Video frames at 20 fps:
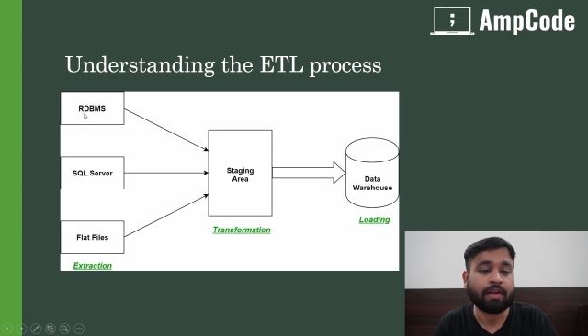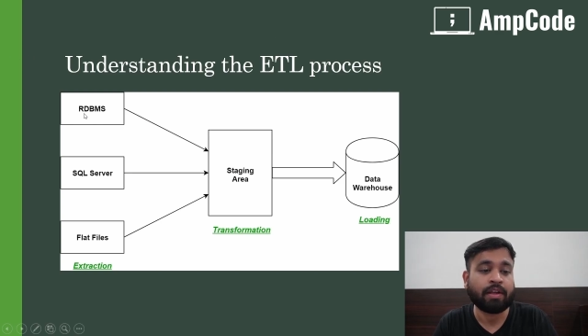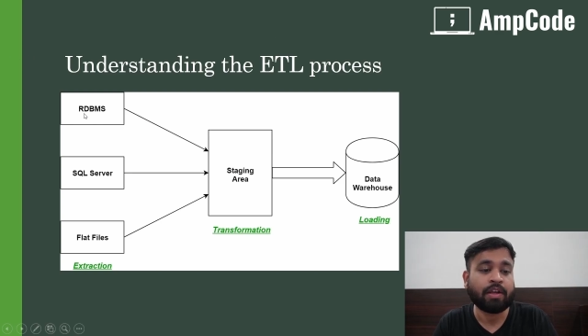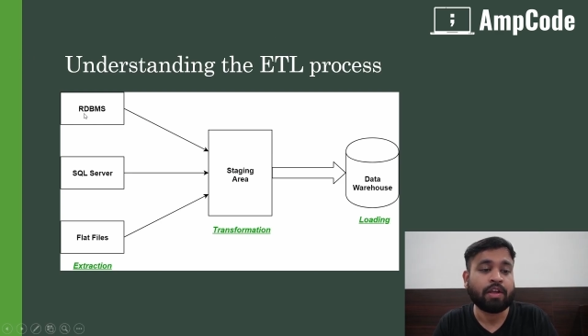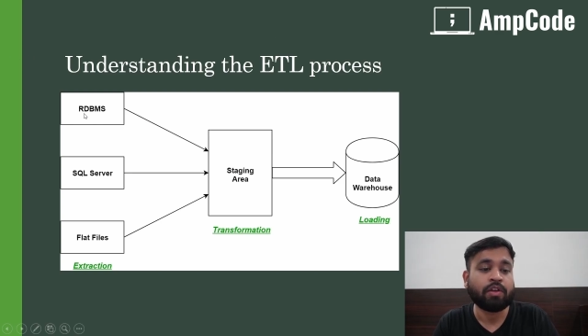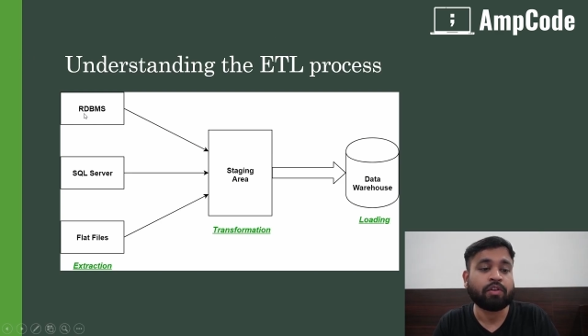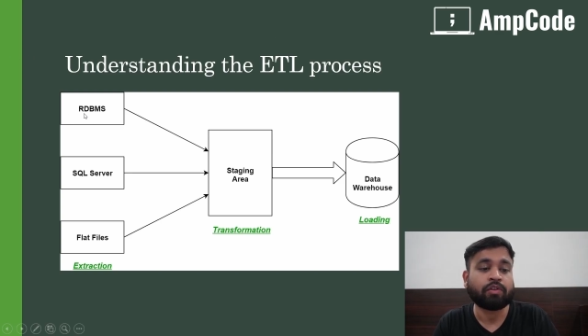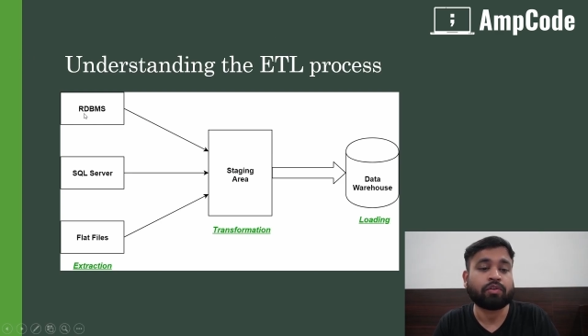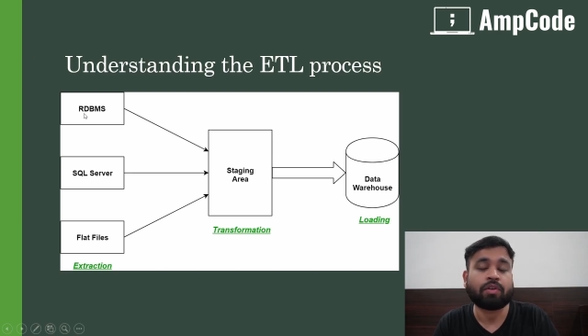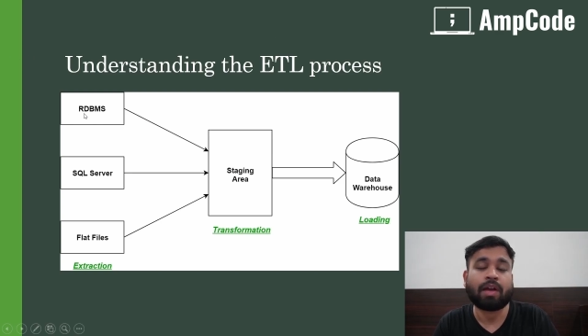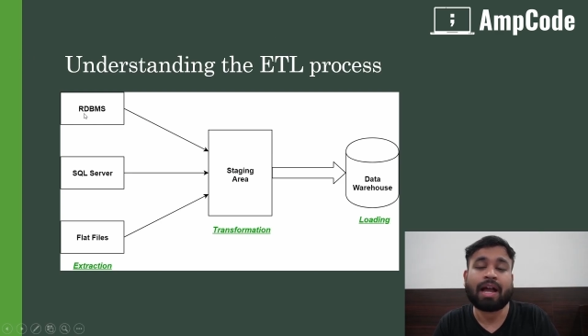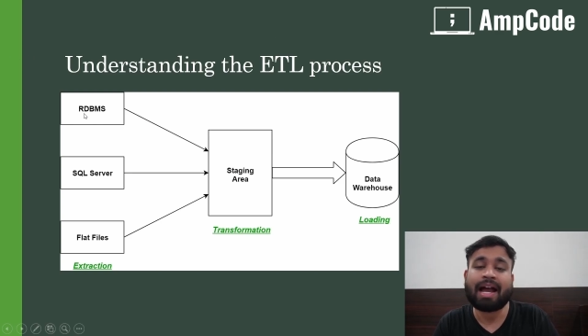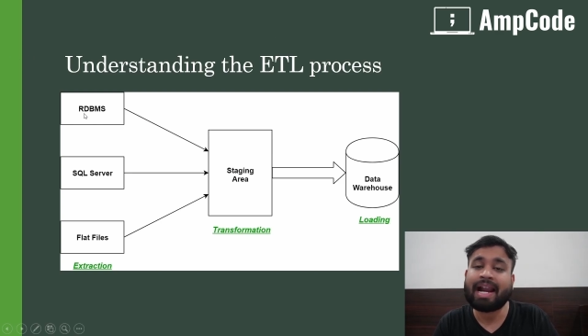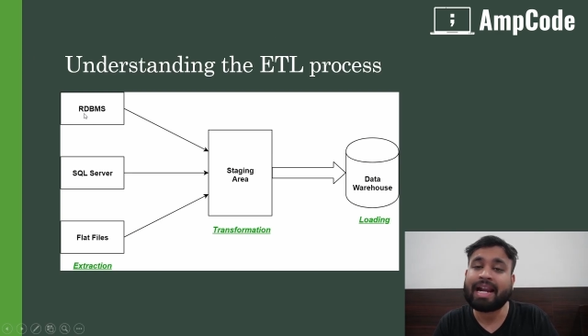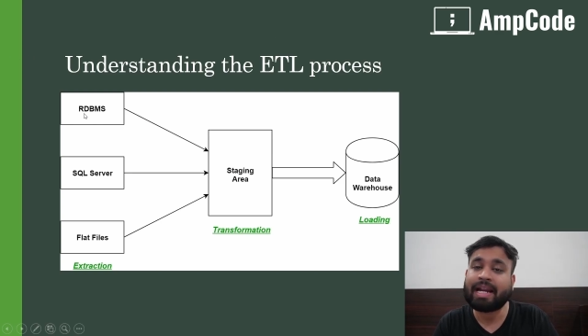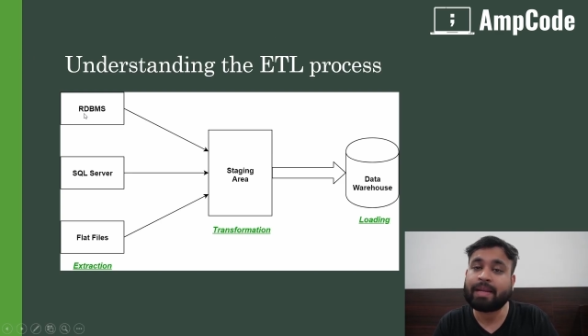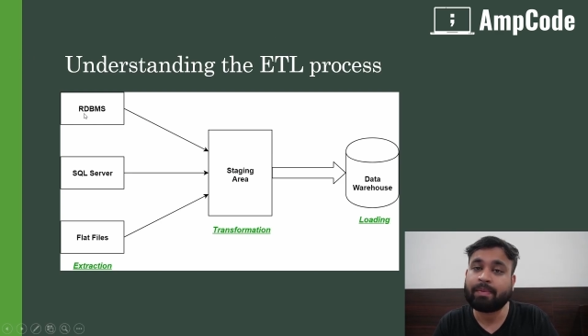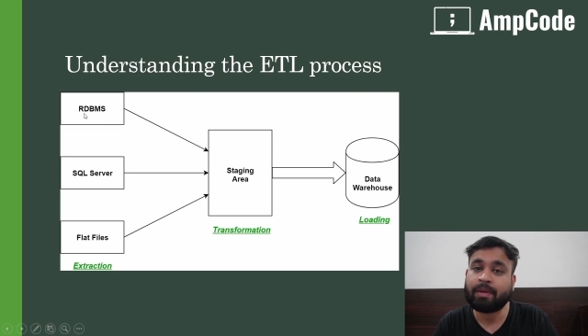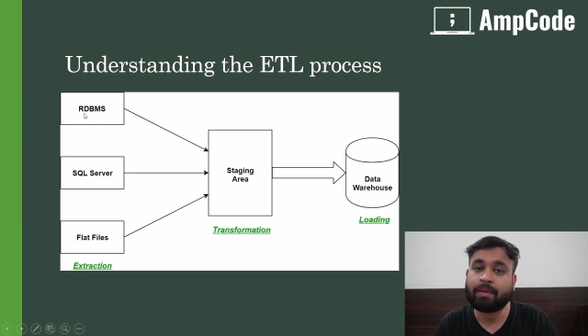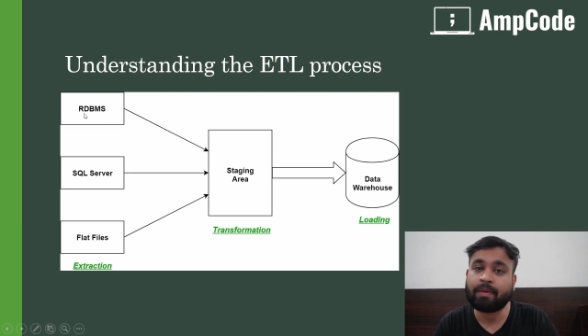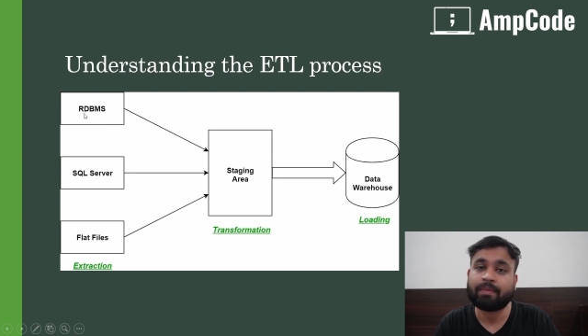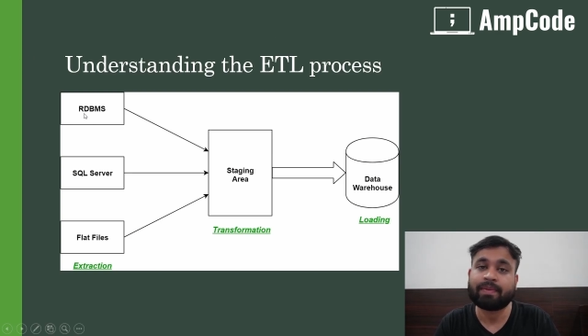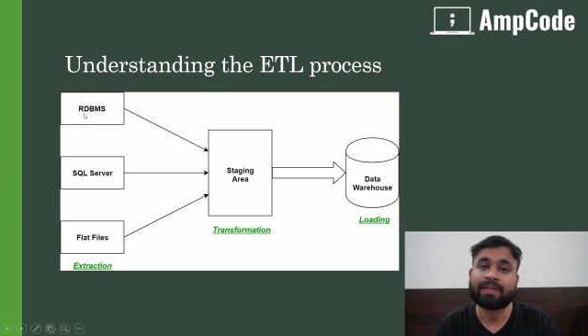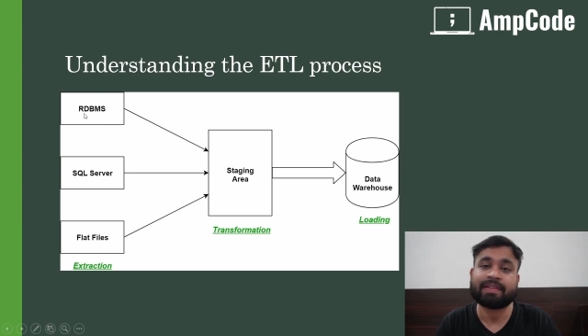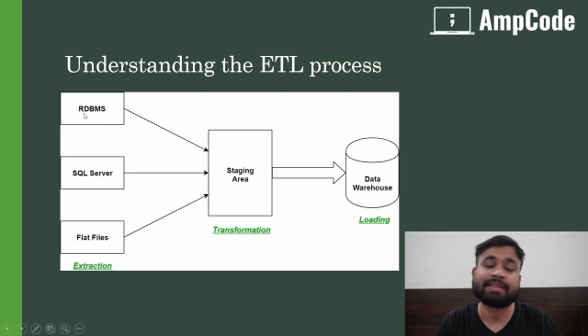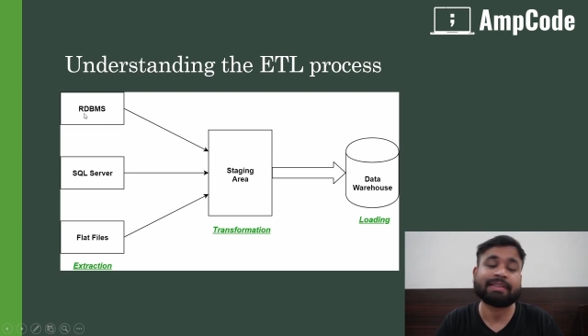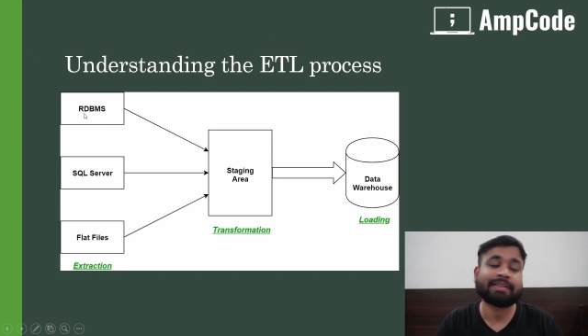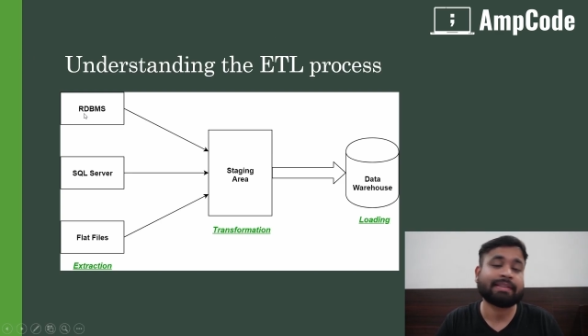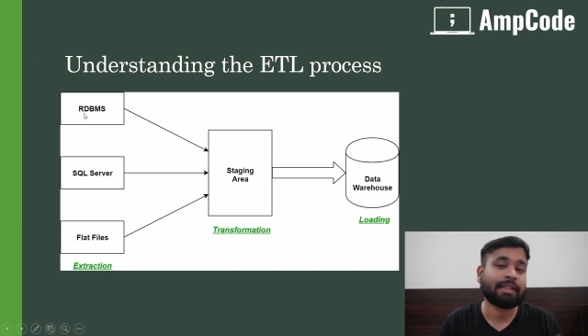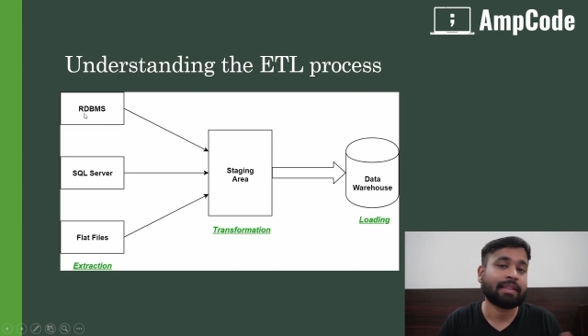So
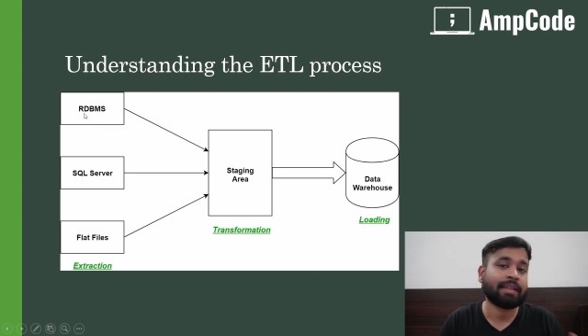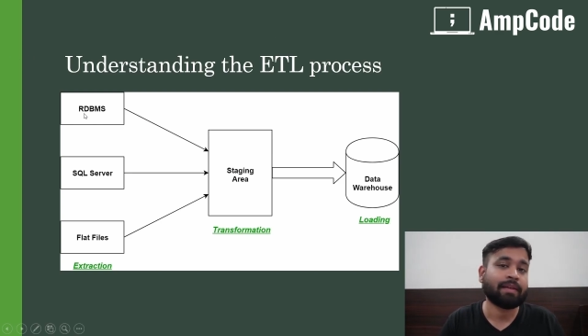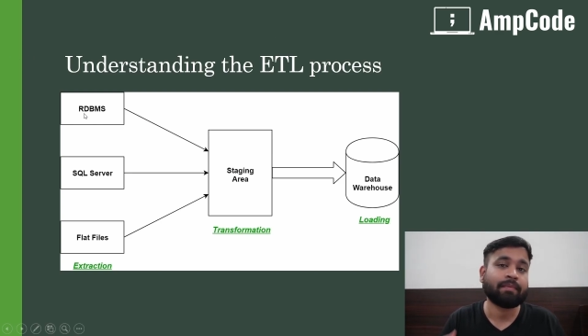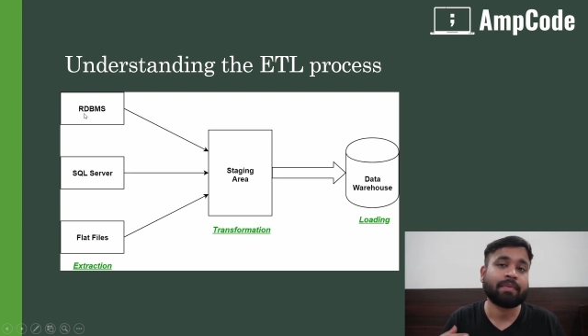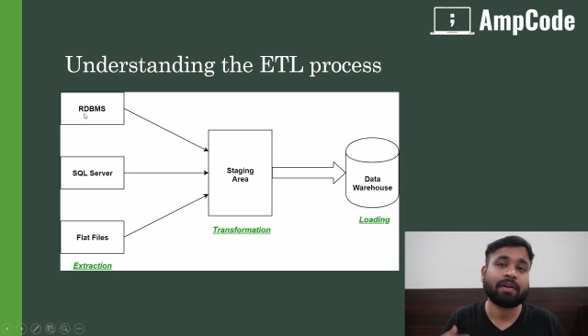RDBMS is nothing